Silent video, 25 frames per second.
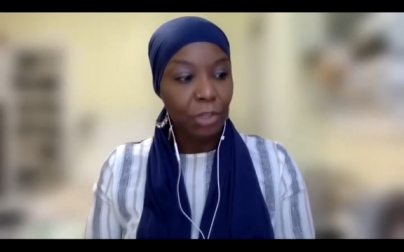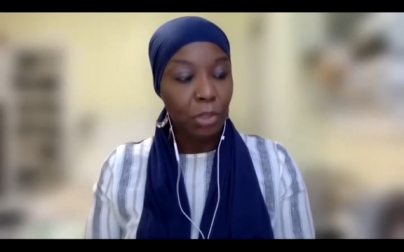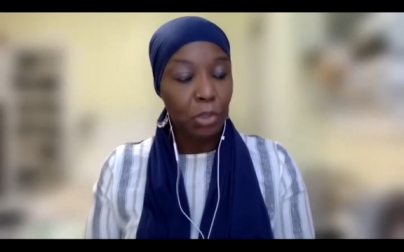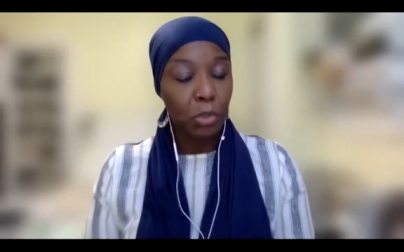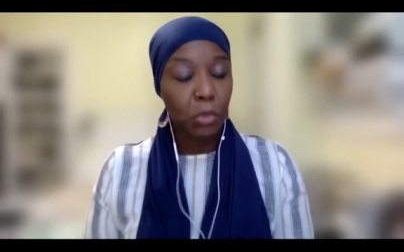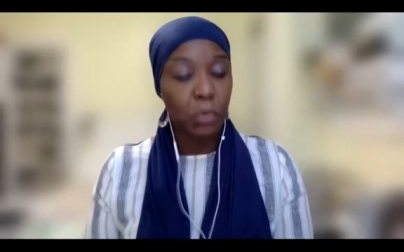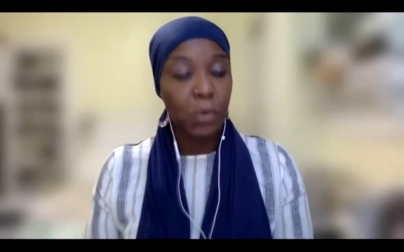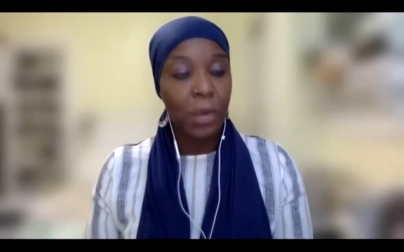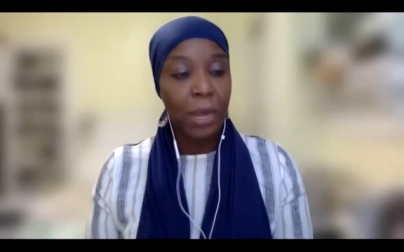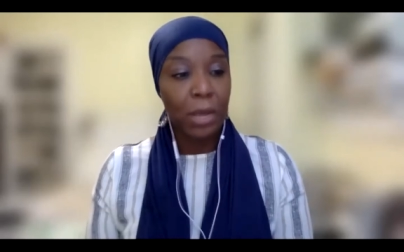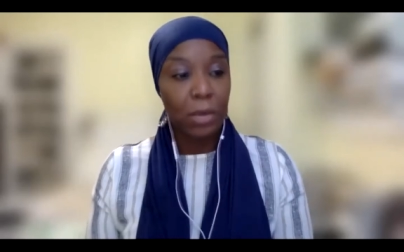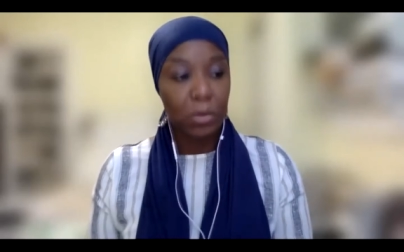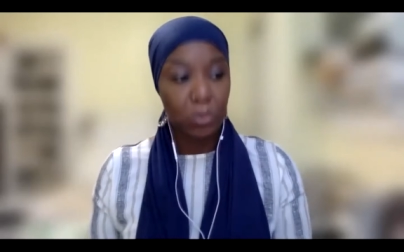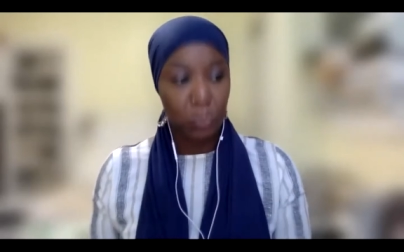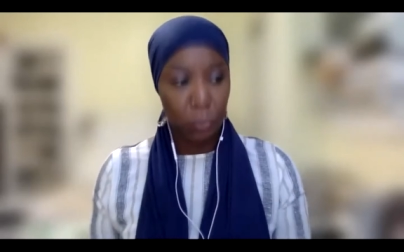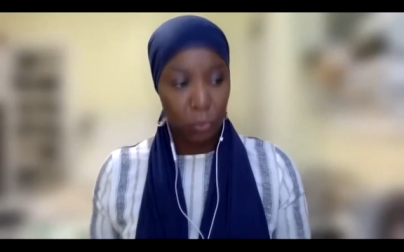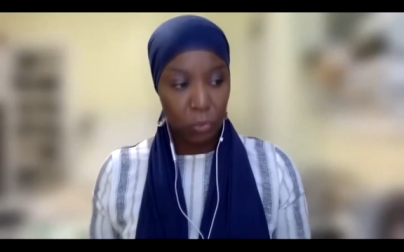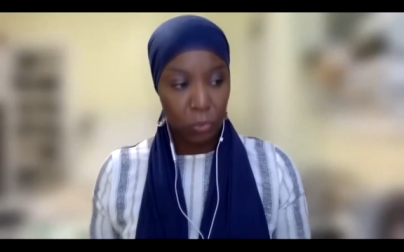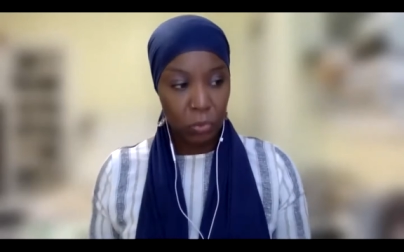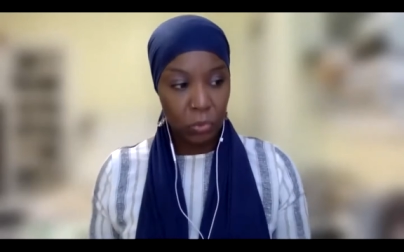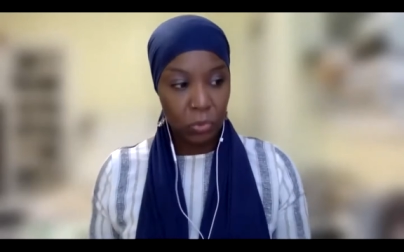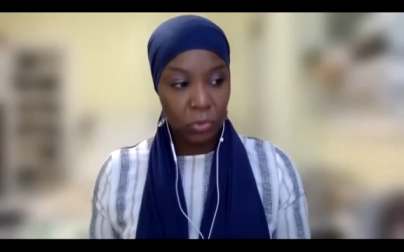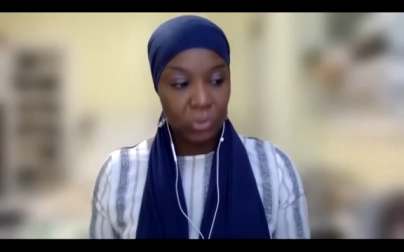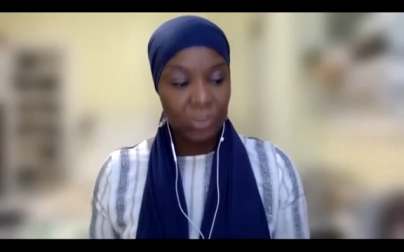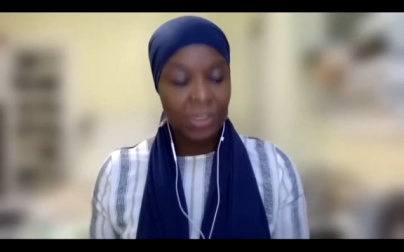ground
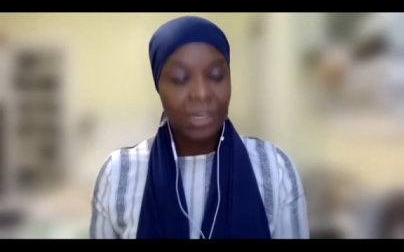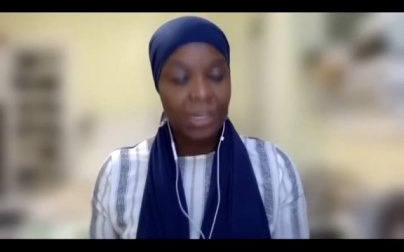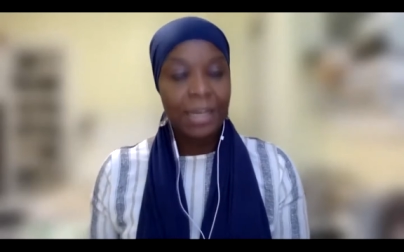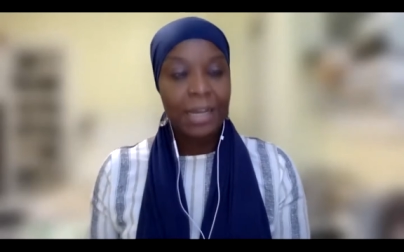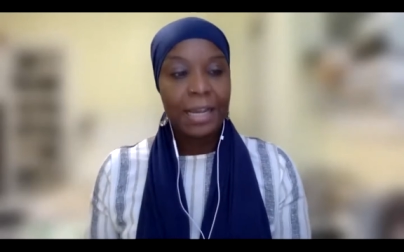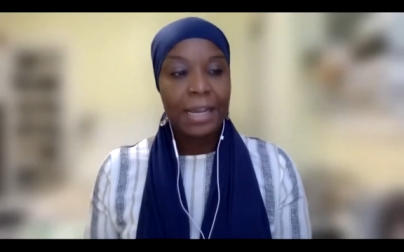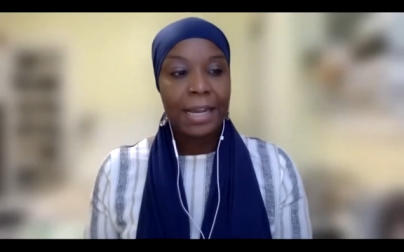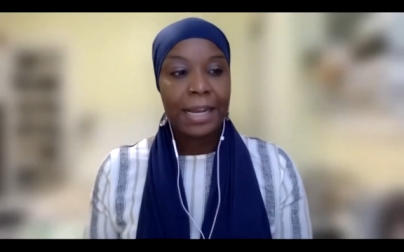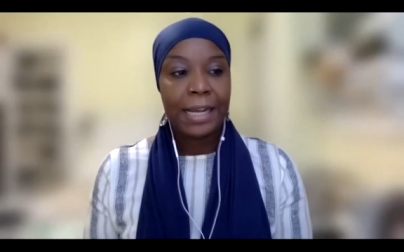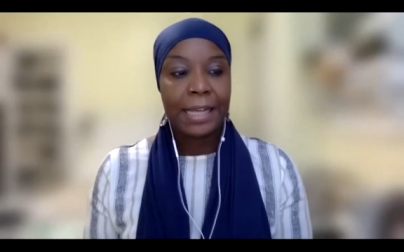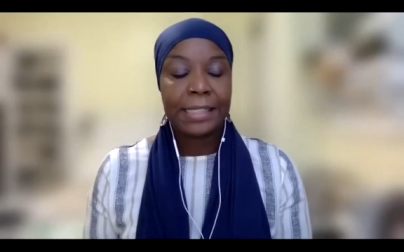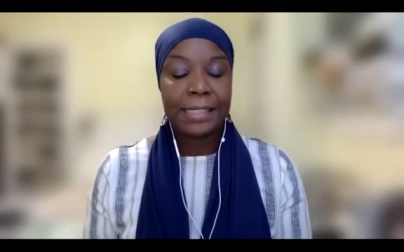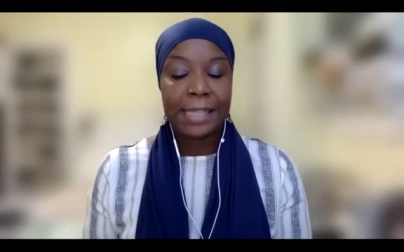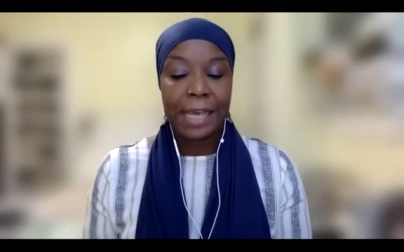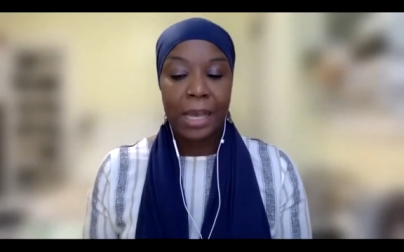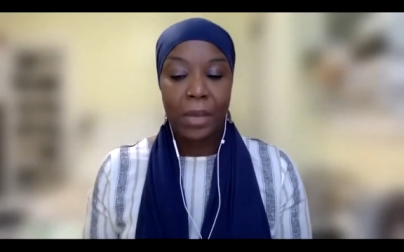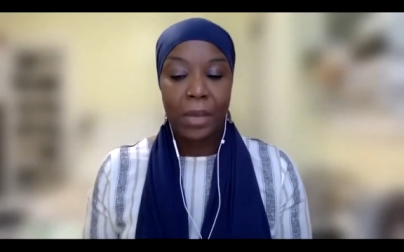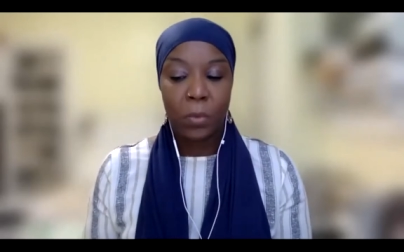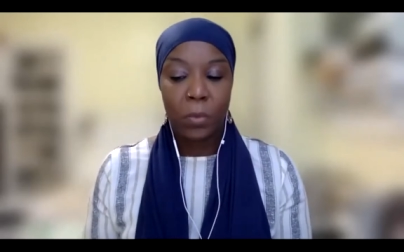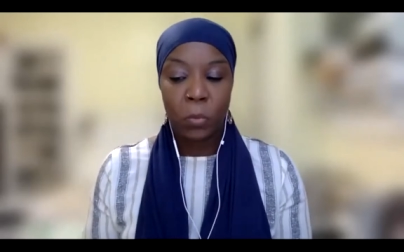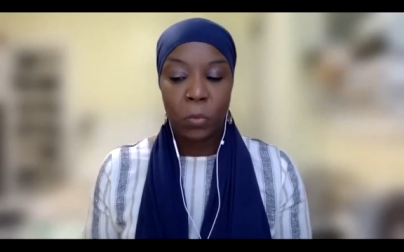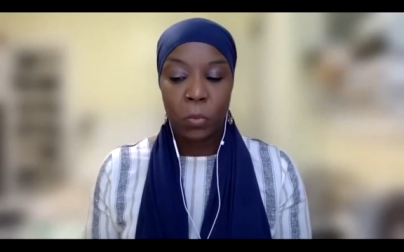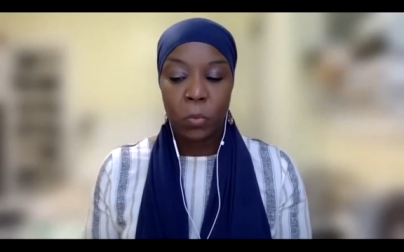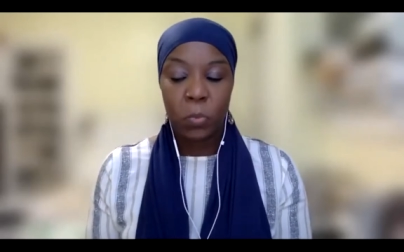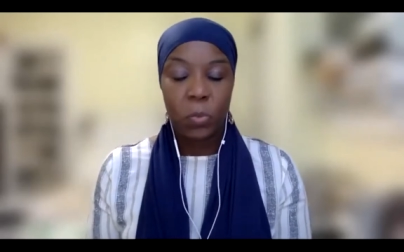rules, is that
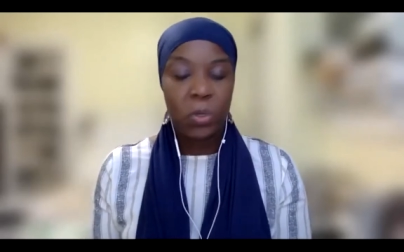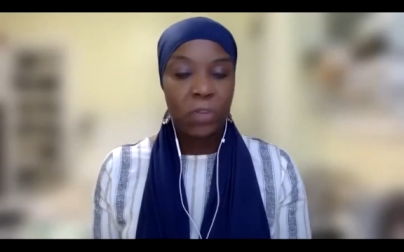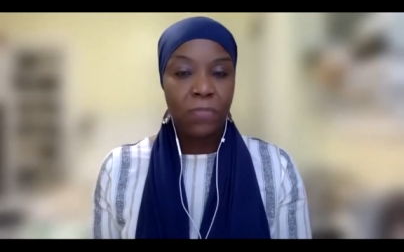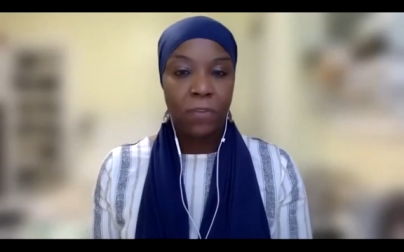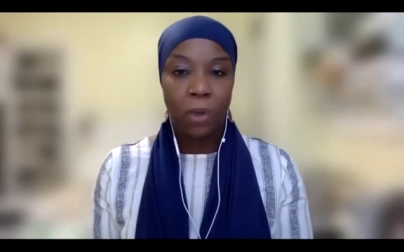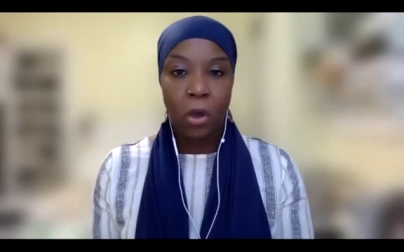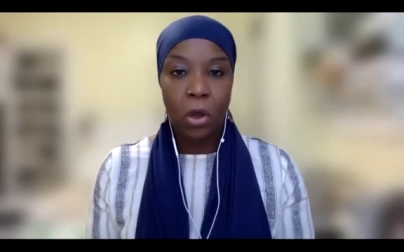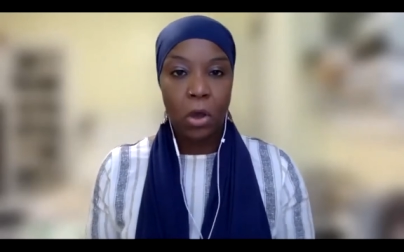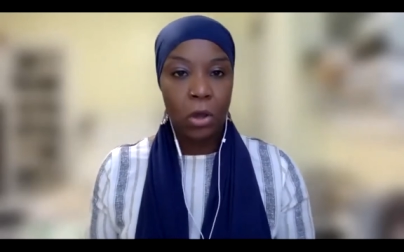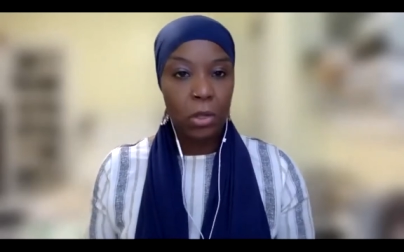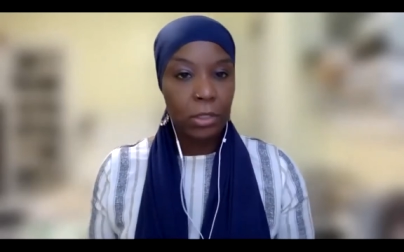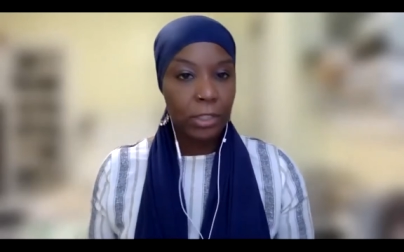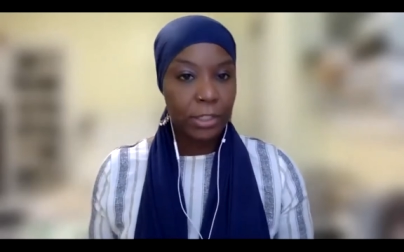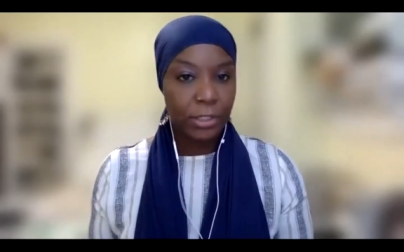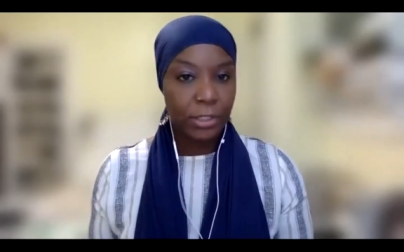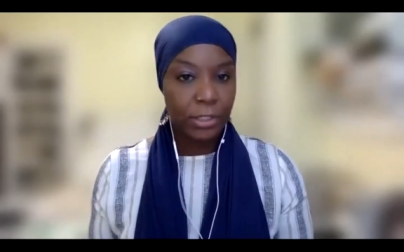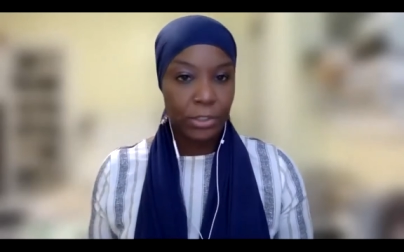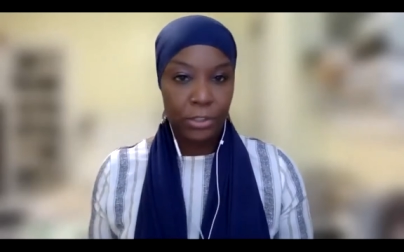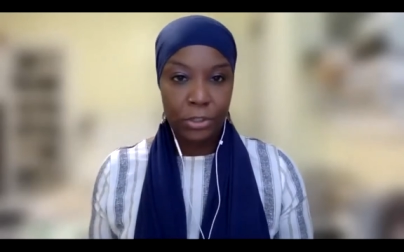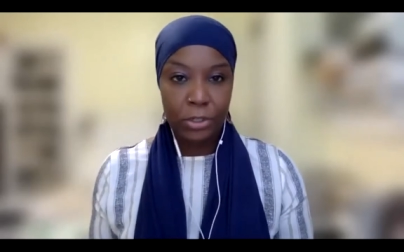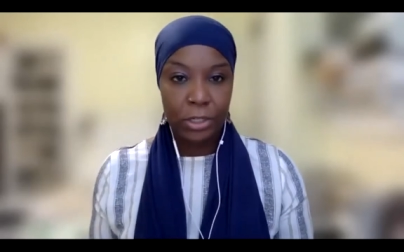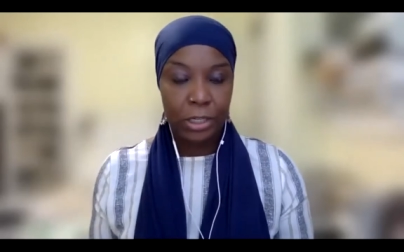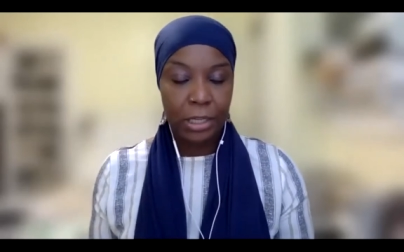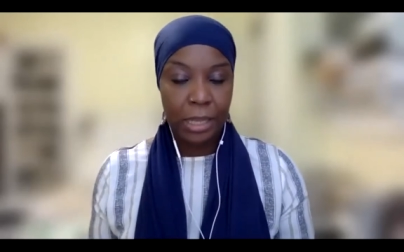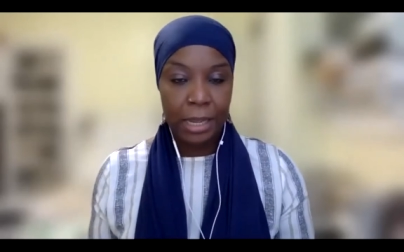we've all
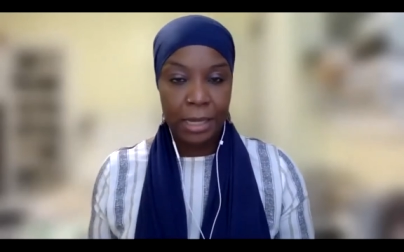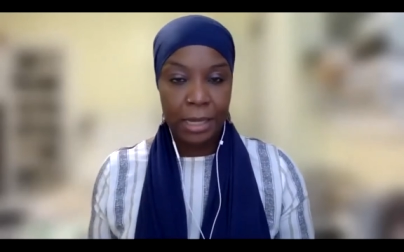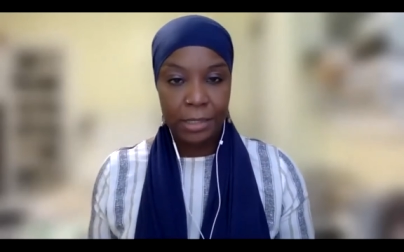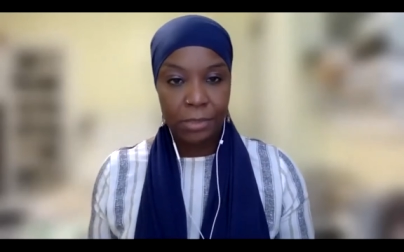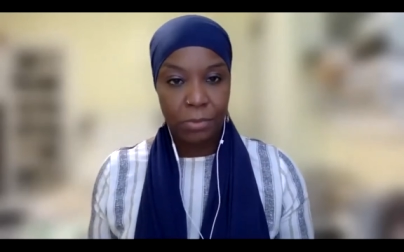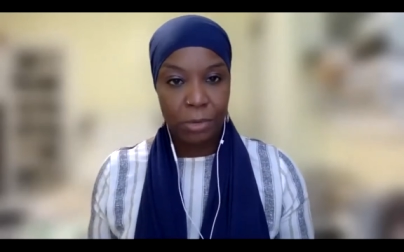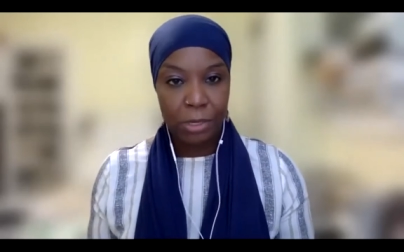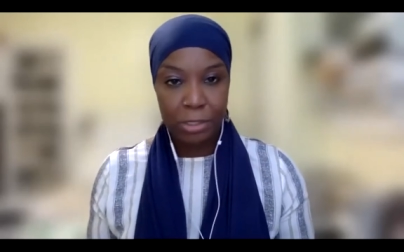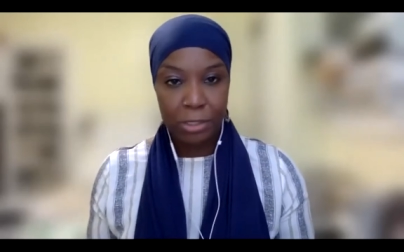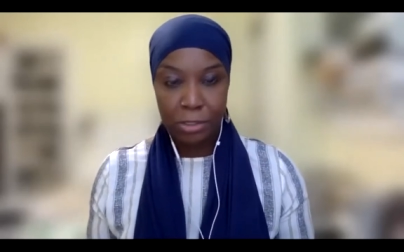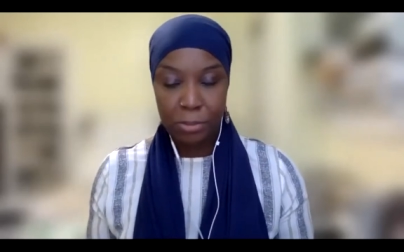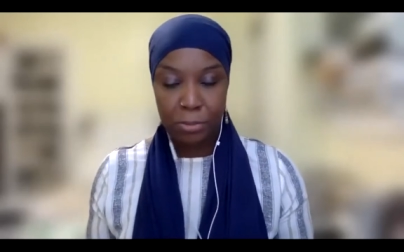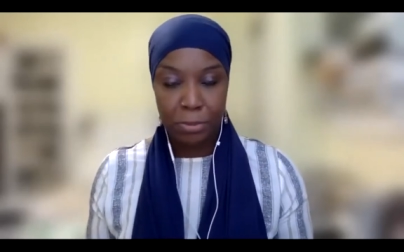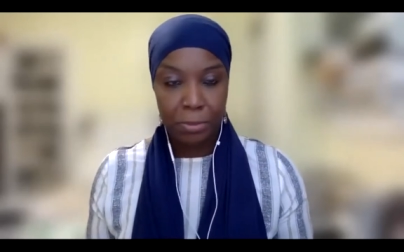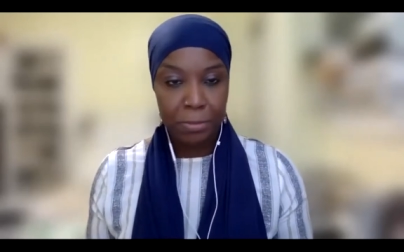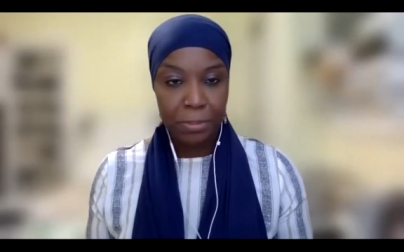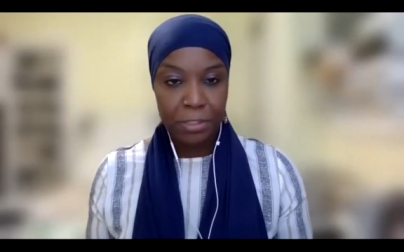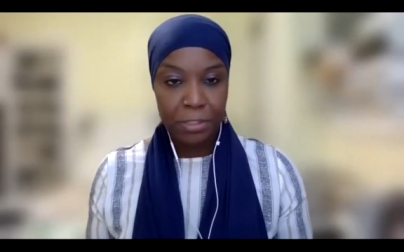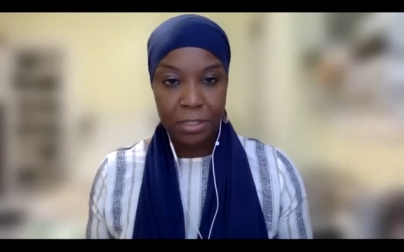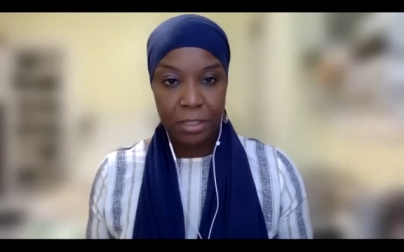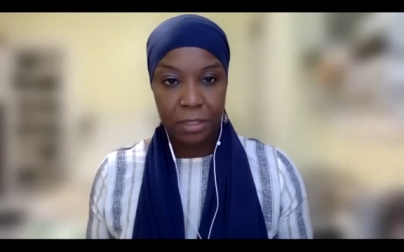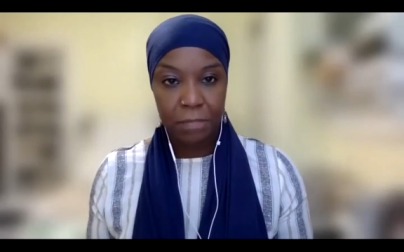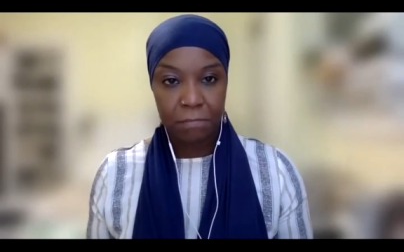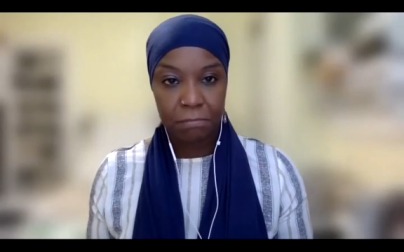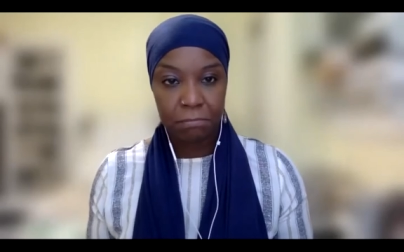internalized white
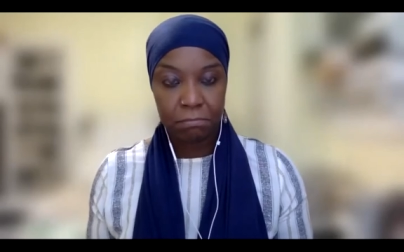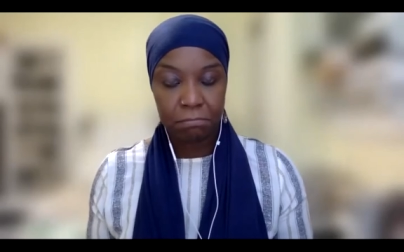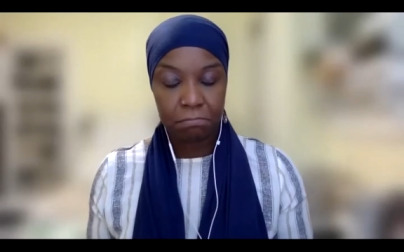supremacy.